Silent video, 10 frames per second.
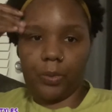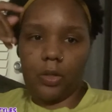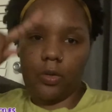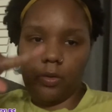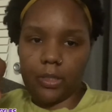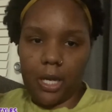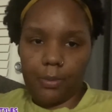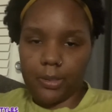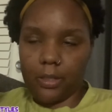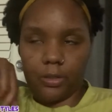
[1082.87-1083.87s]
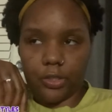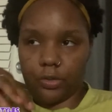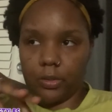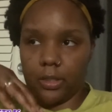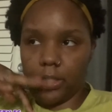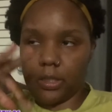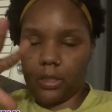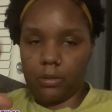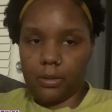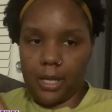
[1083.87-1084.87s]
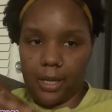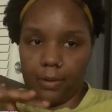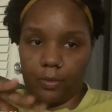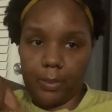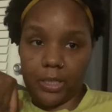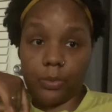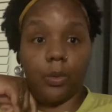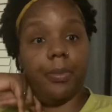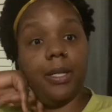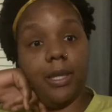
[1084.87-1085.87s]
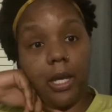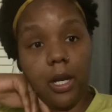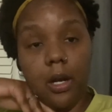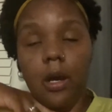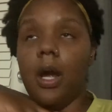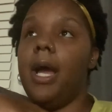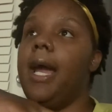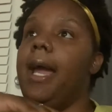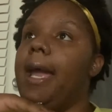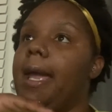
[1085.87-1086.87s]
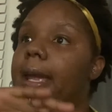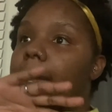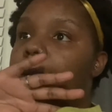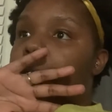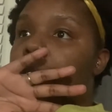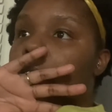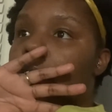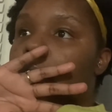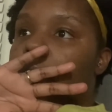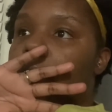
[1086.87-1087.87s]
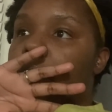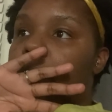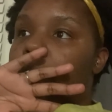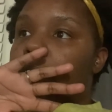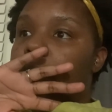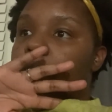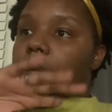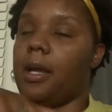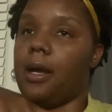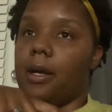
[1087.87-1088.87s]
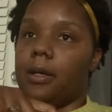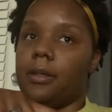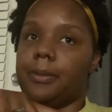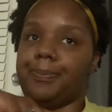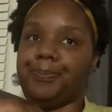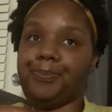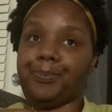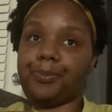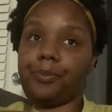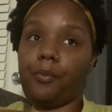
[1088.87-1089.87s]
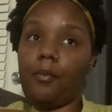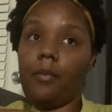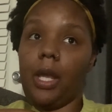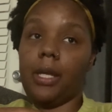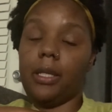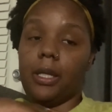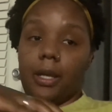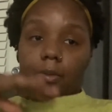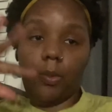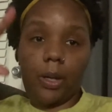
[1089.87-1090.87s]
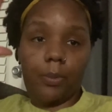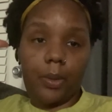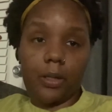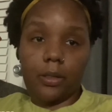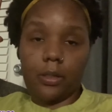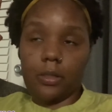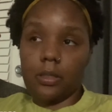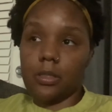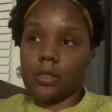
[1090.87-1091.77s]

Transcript: You know, it's always on the screen, so that information will be there. And uh, yeah, the giveaway winners.